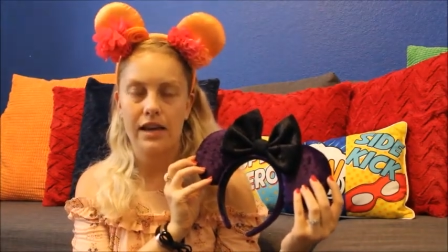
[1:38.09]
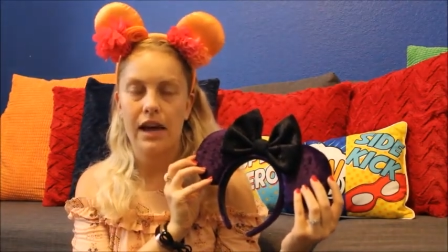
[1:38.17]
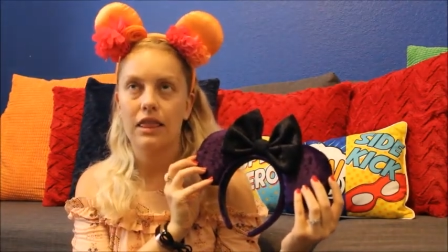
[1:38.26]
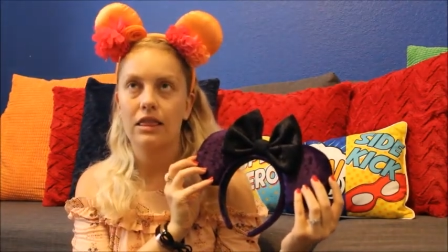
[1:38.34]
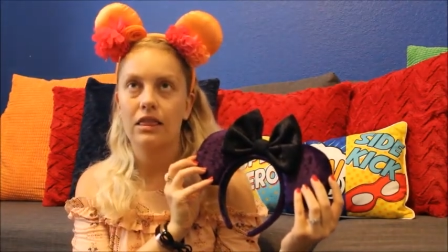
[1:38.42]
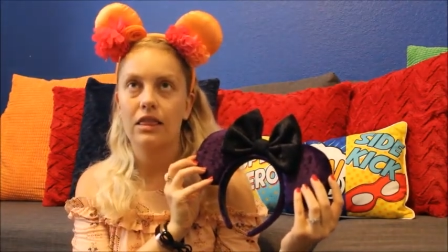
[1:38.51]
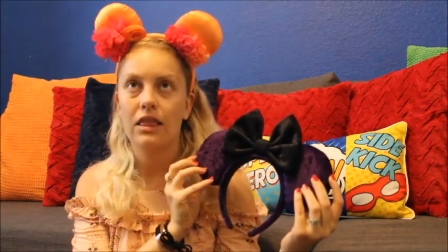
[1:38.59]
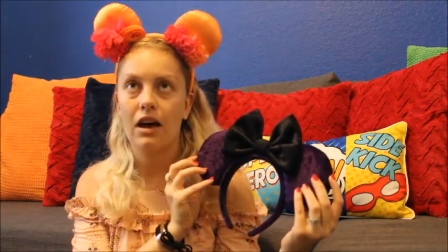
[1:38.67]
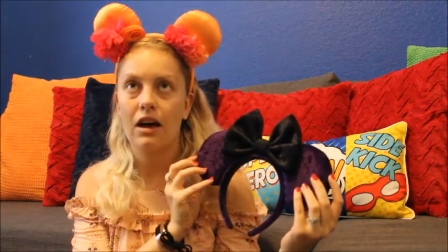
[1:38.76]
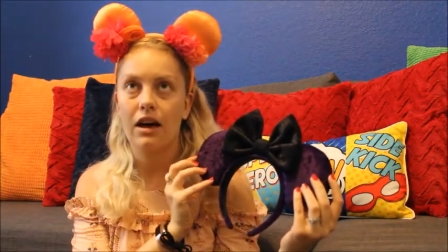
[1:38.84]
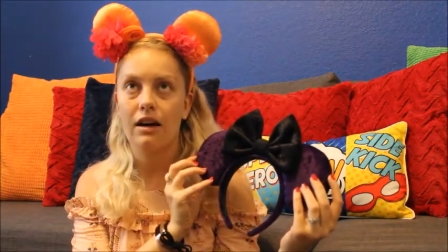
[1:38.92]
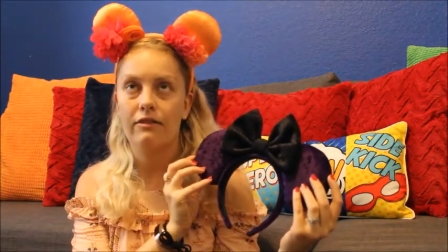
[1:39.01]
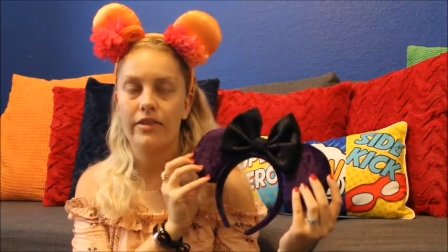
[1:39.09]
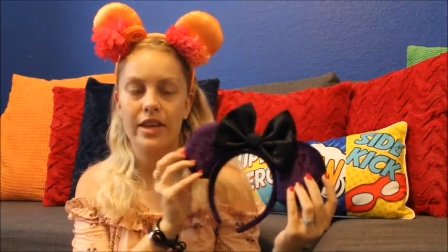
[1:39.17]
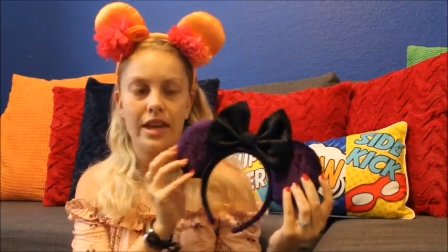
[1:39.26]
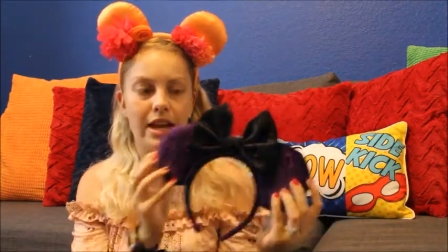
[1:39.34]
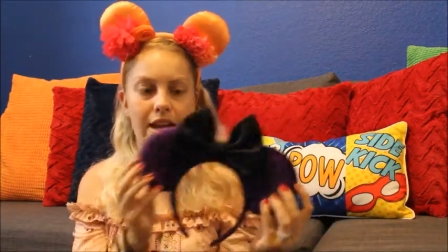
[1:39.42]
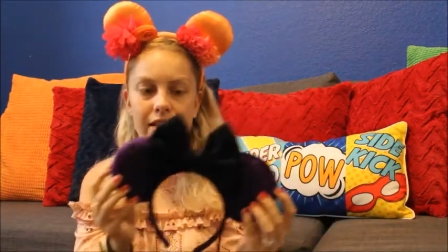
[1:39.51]
I love
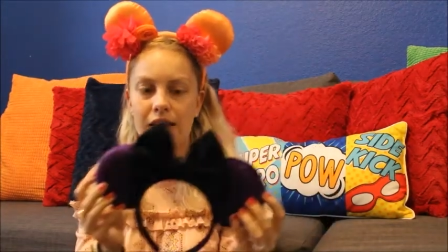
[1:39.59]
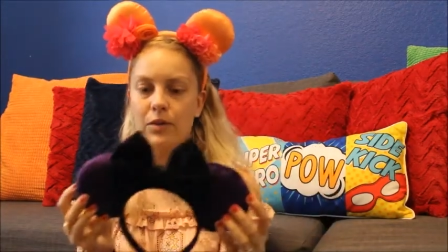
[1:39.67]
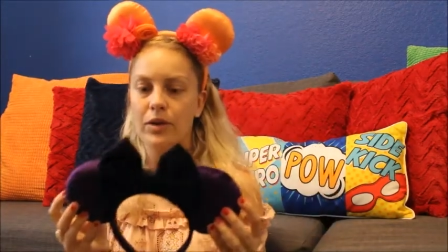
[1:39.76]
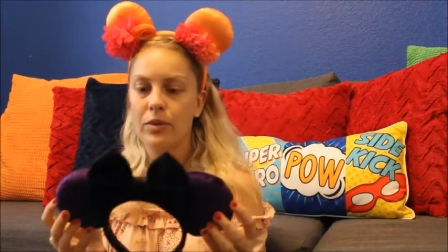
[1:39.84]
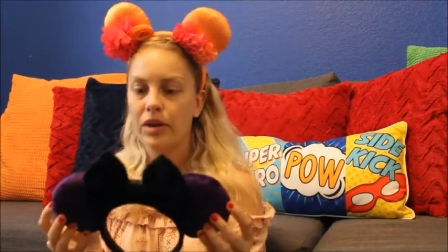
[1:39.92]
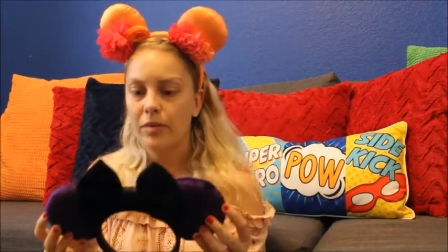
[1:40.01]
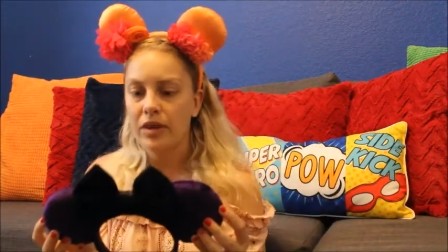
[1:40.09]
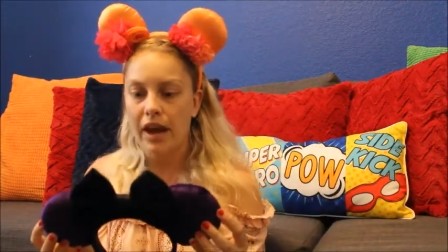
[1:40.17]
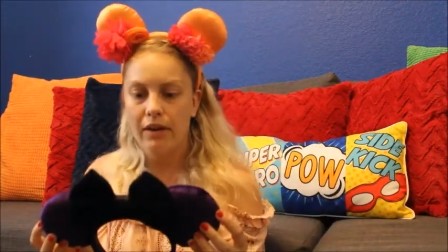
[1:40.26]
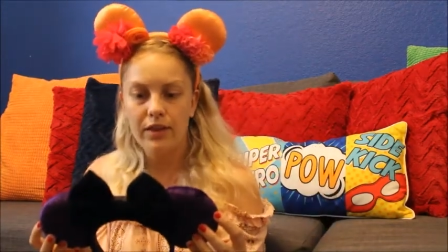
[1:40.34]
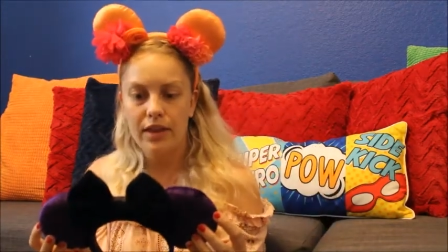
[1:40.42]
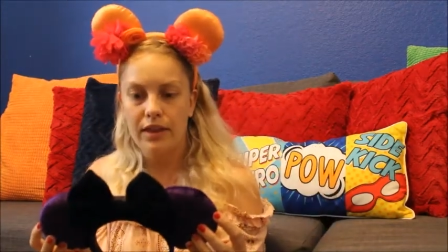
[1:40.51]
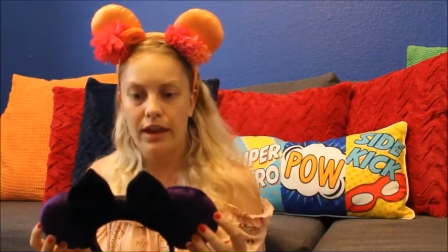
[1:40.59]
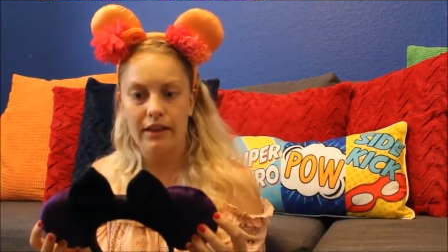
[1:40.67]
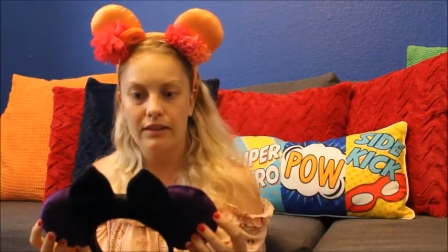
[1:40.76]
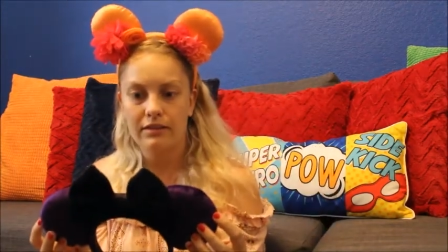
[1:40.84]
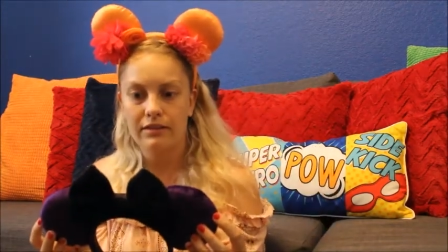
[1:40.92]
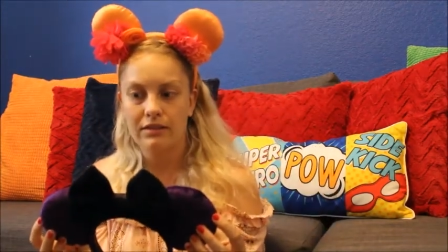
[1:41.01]
these. I want to wear them with
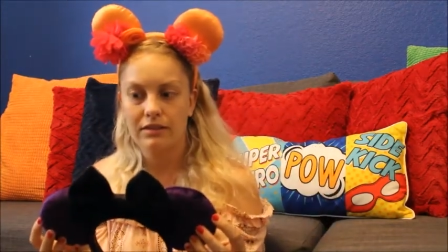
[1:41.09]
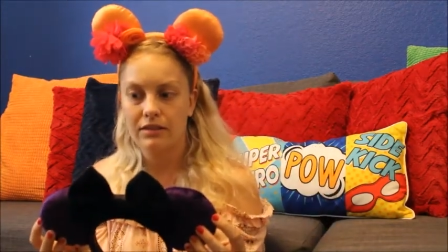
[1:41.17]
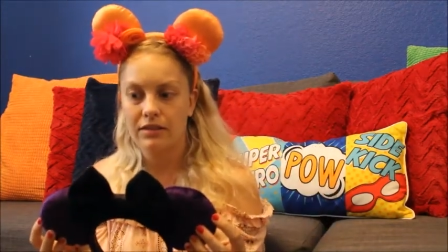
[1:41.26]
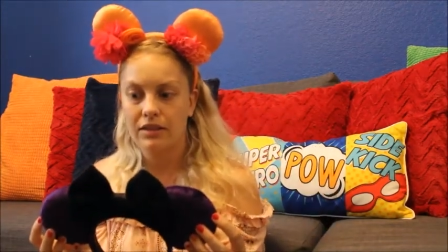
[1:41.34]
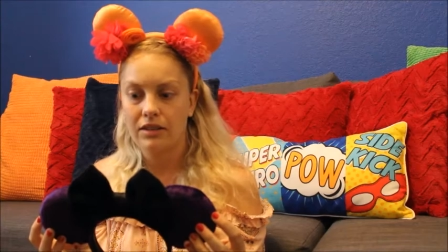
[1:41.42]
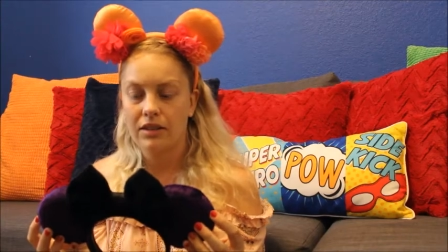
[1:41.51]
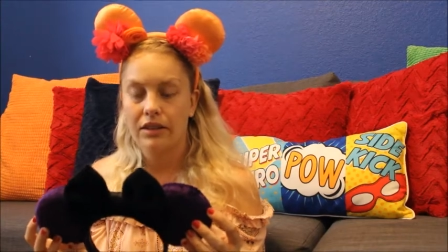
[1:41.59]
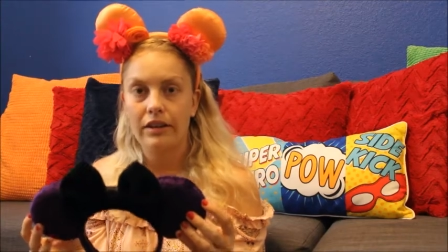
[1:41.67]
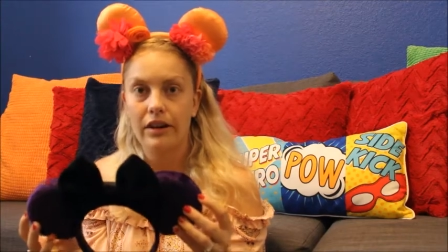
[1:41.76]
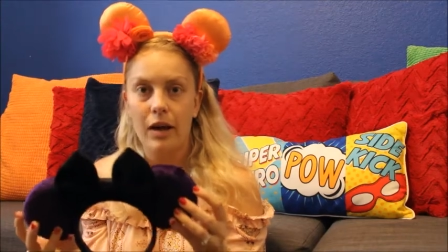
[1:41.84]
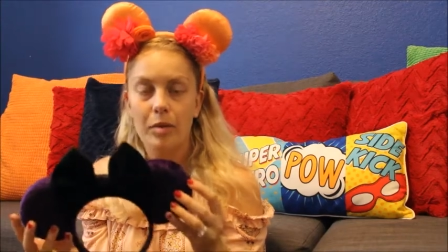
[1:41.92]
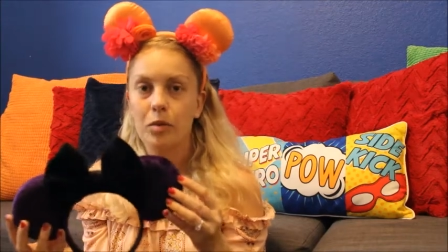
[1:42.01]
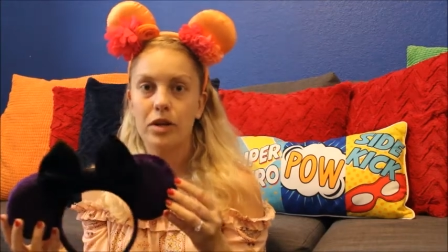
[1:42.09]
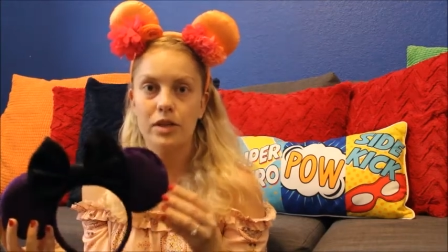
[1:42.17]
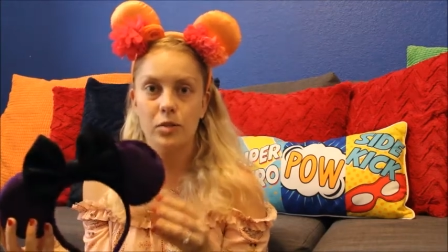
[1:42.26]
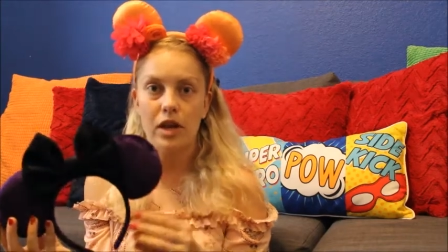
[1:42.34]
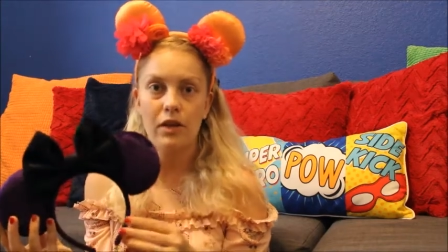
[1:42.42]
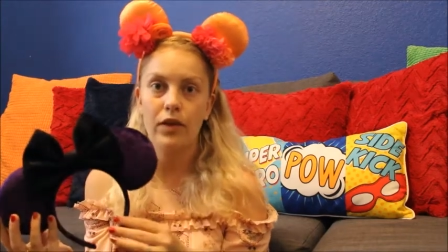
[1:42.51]
everything. I'm going to wear these
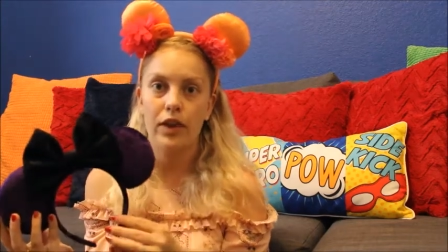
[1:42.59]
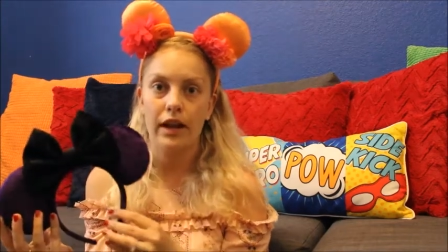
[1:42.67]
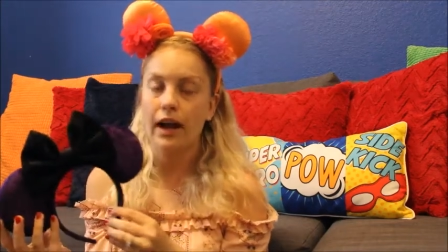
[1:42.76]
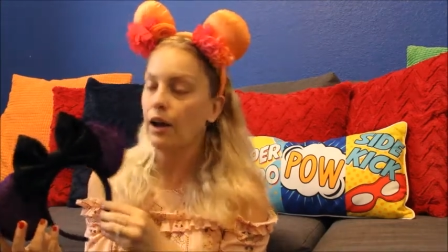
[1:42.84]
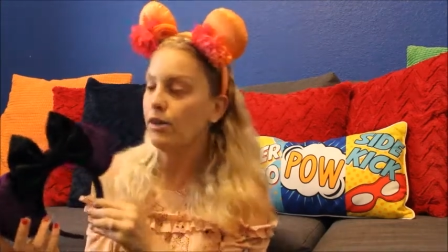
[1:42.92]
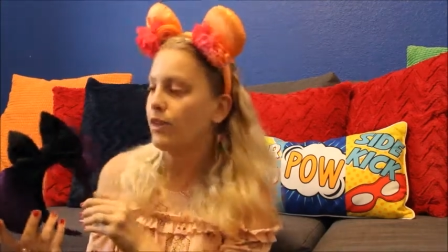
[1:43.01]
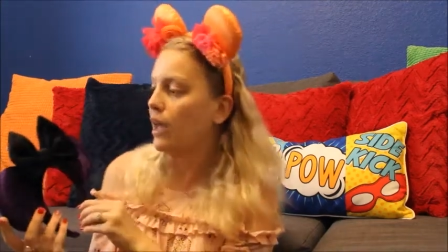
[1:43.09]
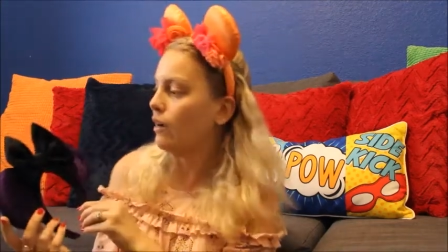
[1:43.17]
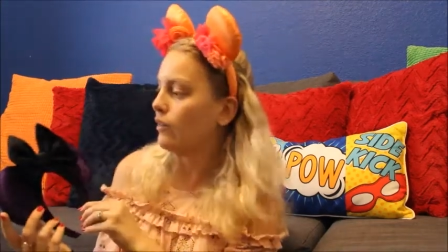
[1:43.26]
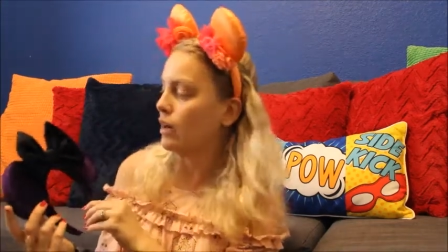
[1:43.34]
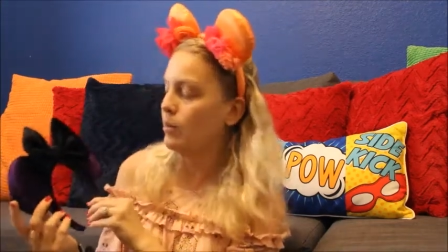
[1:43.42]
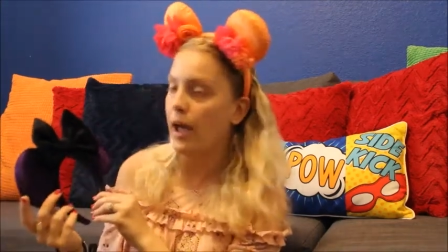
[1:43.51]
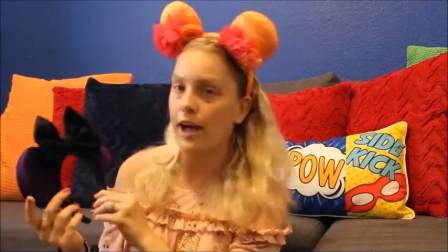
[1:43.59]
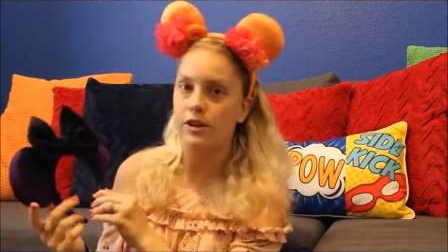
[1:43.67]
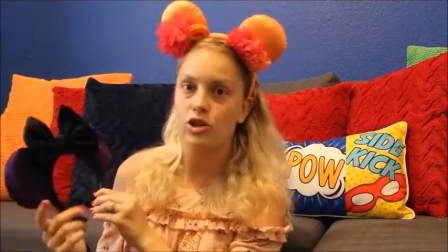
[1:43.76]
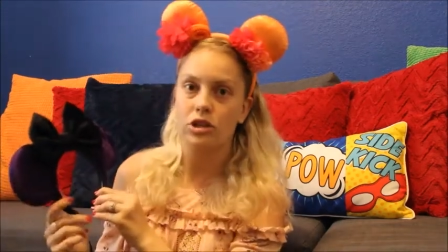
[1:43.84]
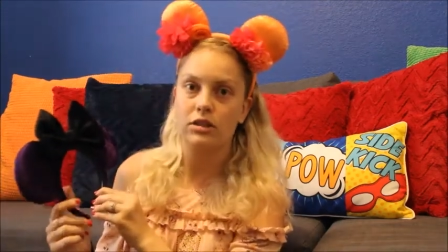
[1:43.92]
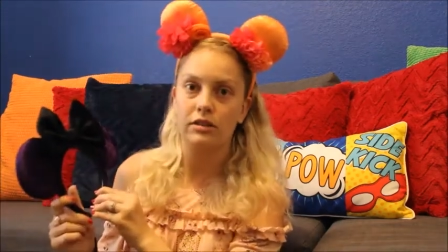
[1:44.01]
with everything. I don't even care if they don't
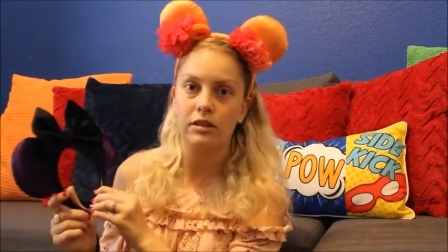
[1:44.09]
match.